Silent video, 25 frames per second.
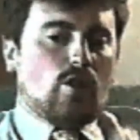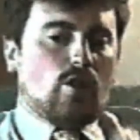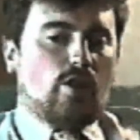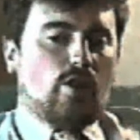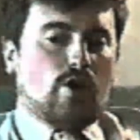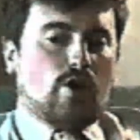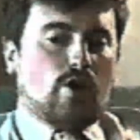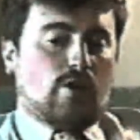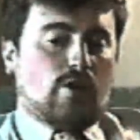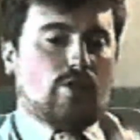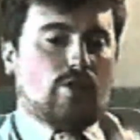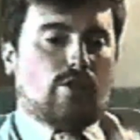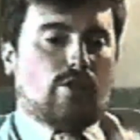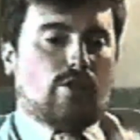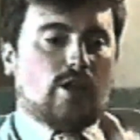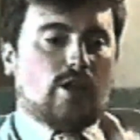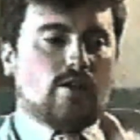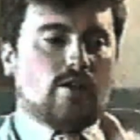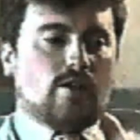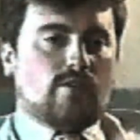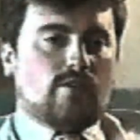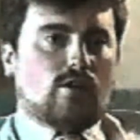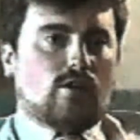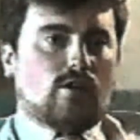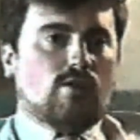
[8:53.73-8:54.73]
The other thing
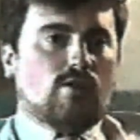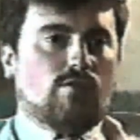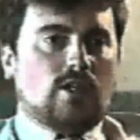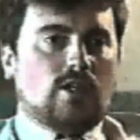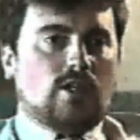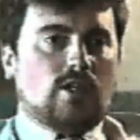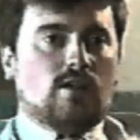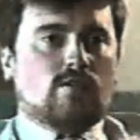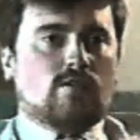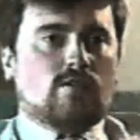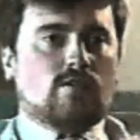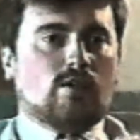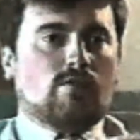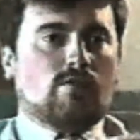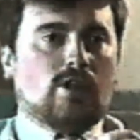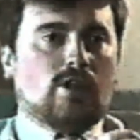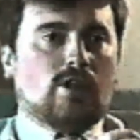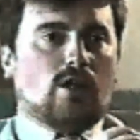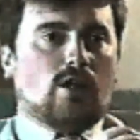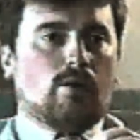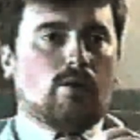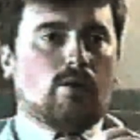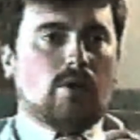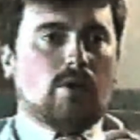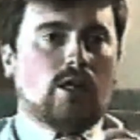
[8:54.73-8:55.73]
is the convenience of
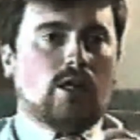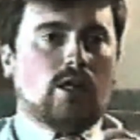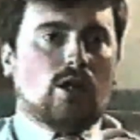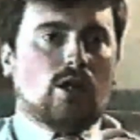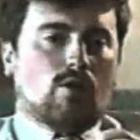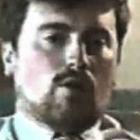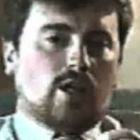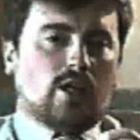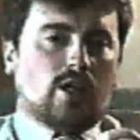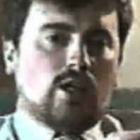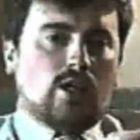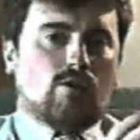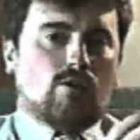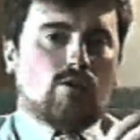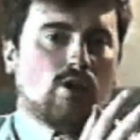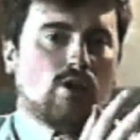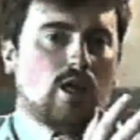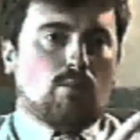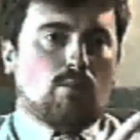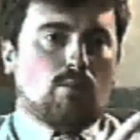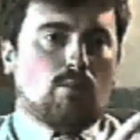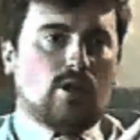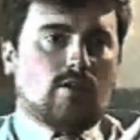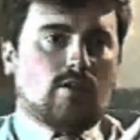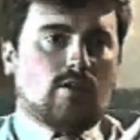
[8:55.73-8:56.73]
it. I mean, okay, your
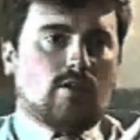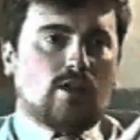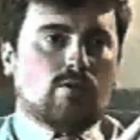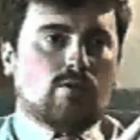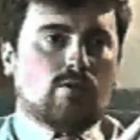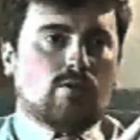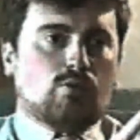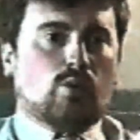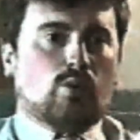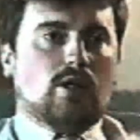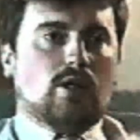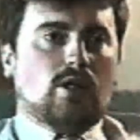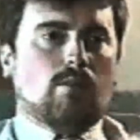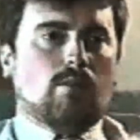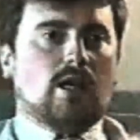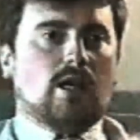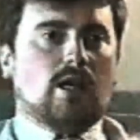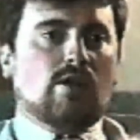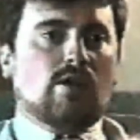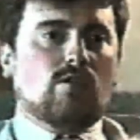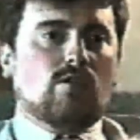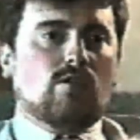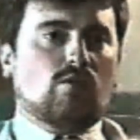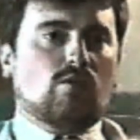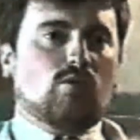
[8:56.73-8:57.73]
game only takes up 20
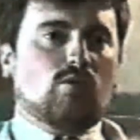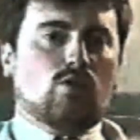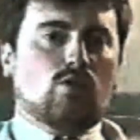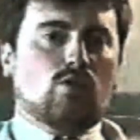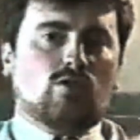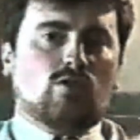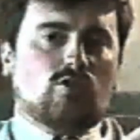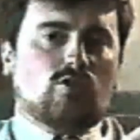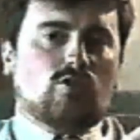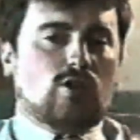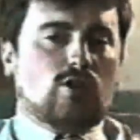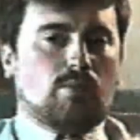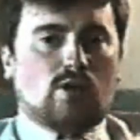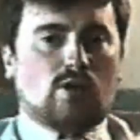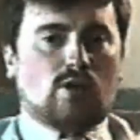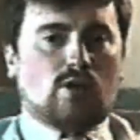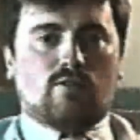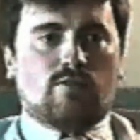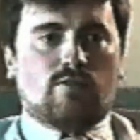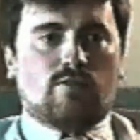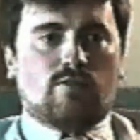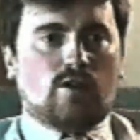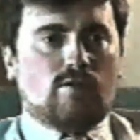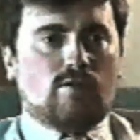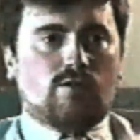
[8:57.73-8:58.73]
megs. You could ship it
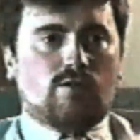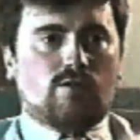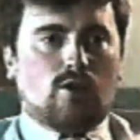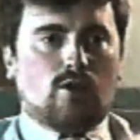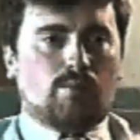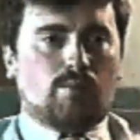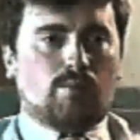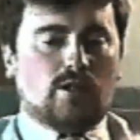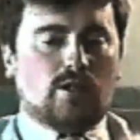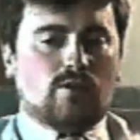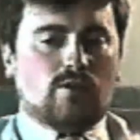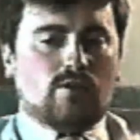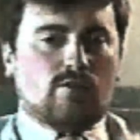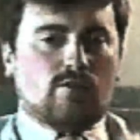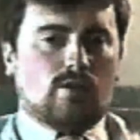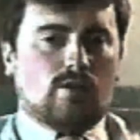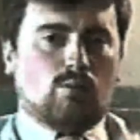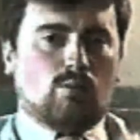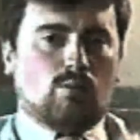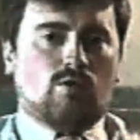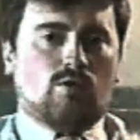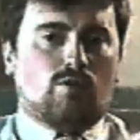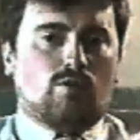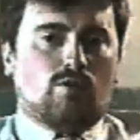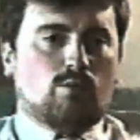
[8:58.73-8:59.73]
on 5 floppies
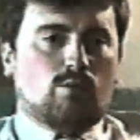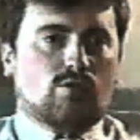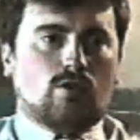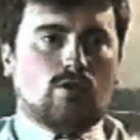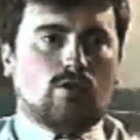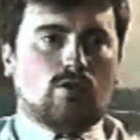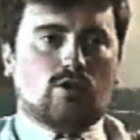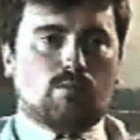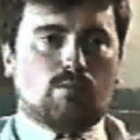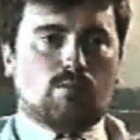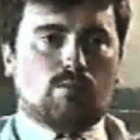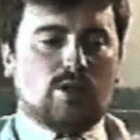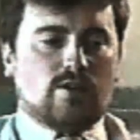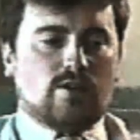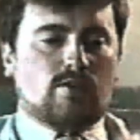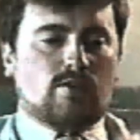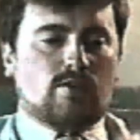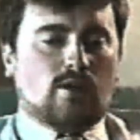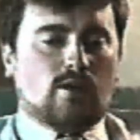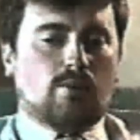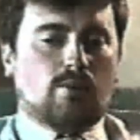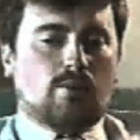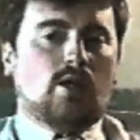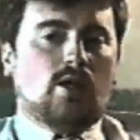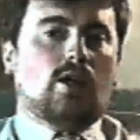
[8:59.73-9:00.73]
if it was all compressed
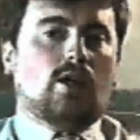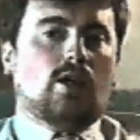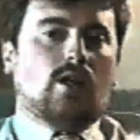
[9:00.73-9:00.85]
up.